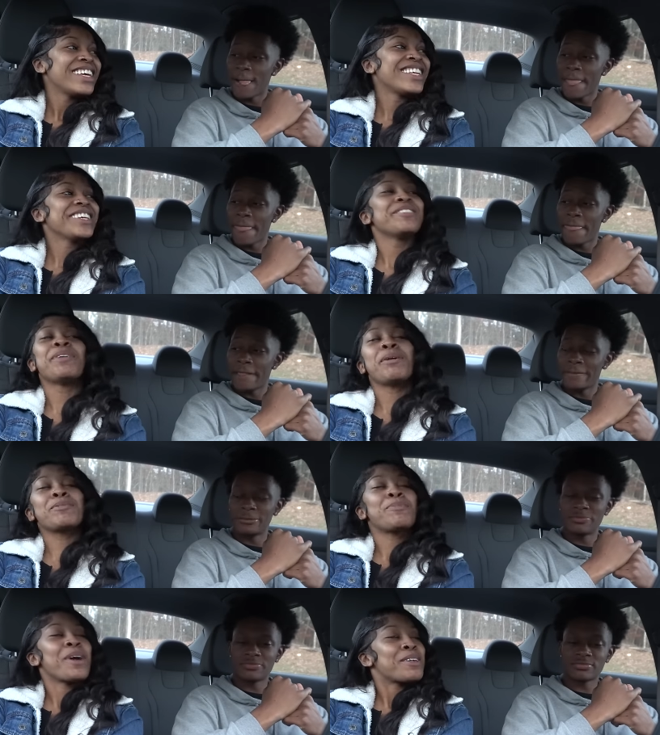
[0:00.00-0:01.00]
Speaker 1: Yeah, but I'm
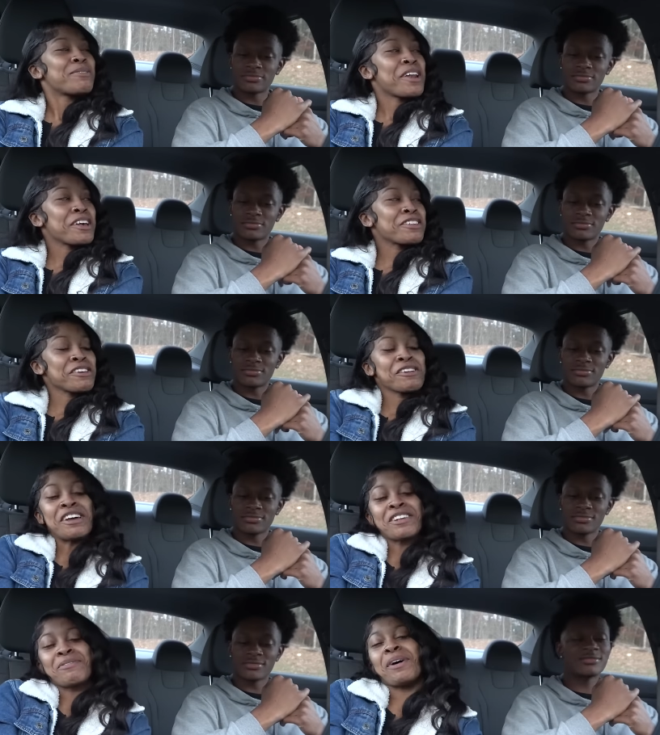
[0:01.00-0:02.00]
surprised right now, so
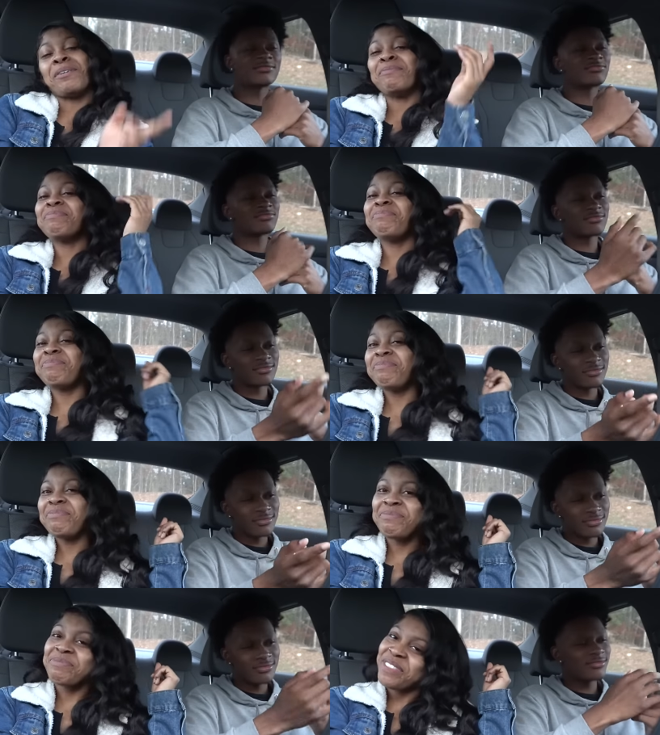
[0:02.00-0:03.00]
that's why.
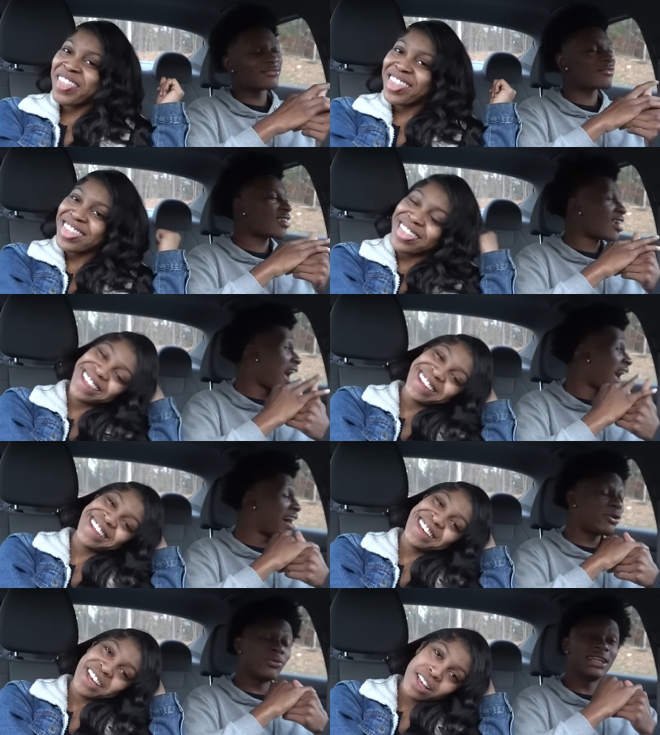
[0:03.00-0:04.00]
Speaker 2: I
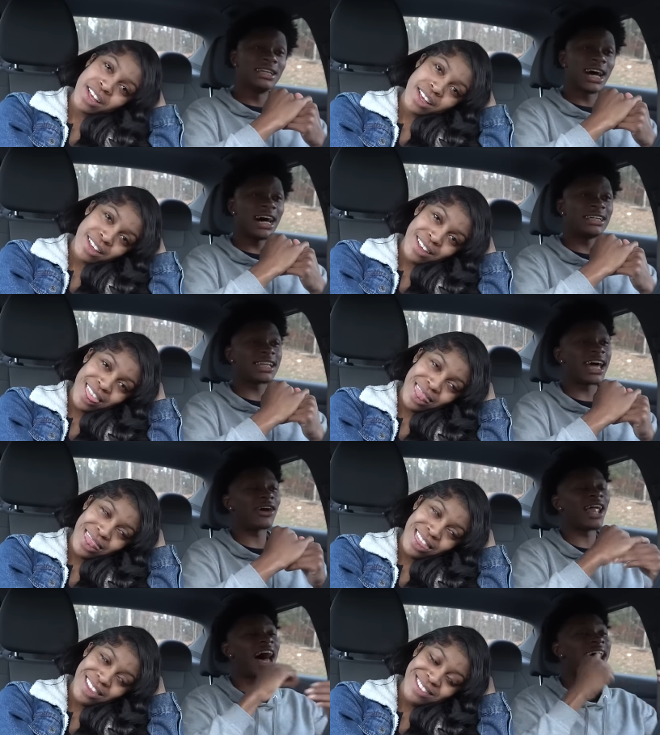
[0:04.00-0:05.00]
had really, honestly, I ain't
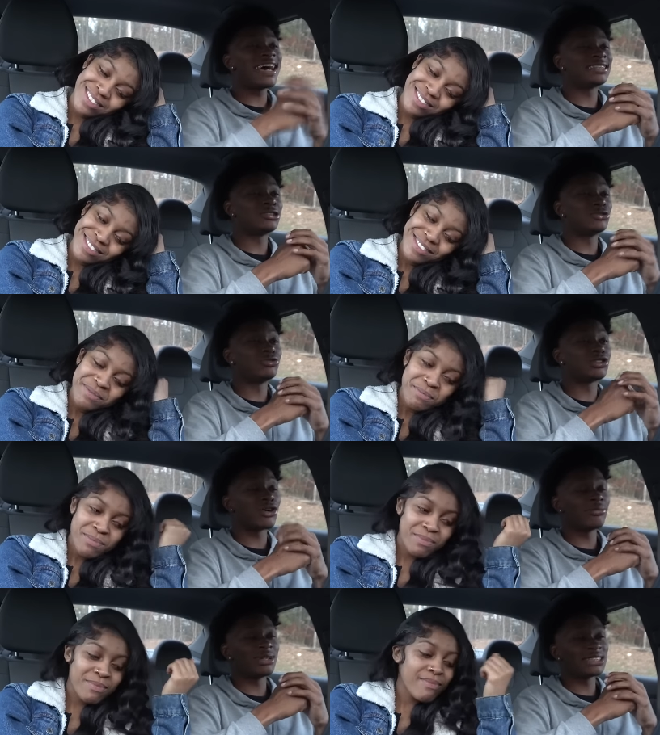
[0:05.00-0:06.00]
gonna lie, I had to do
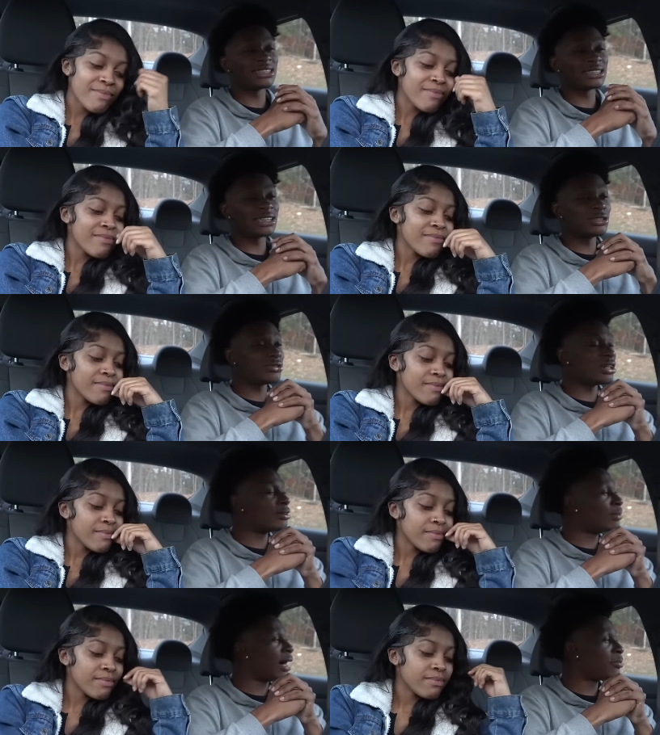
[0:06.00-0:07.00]
so much just to get you to
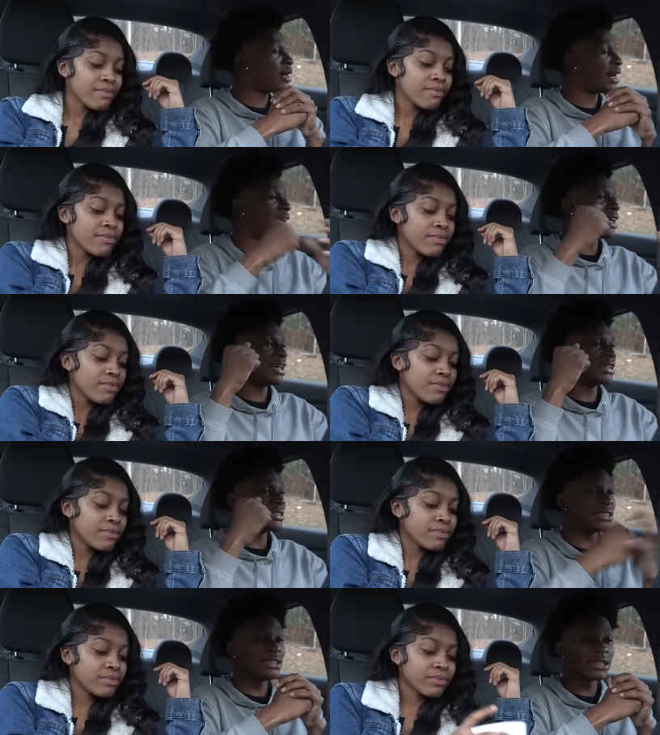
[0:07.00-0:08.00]
unblock me. I had to get
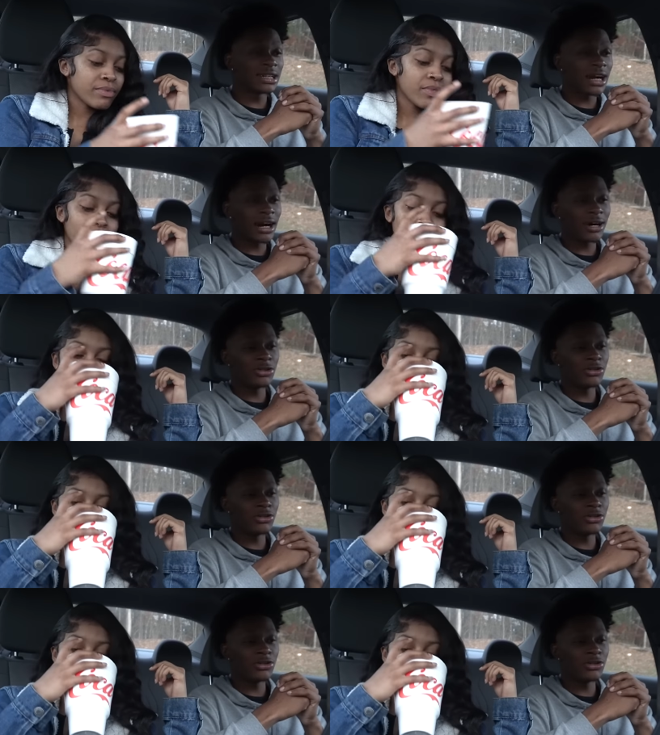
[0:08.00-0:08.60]
Z to call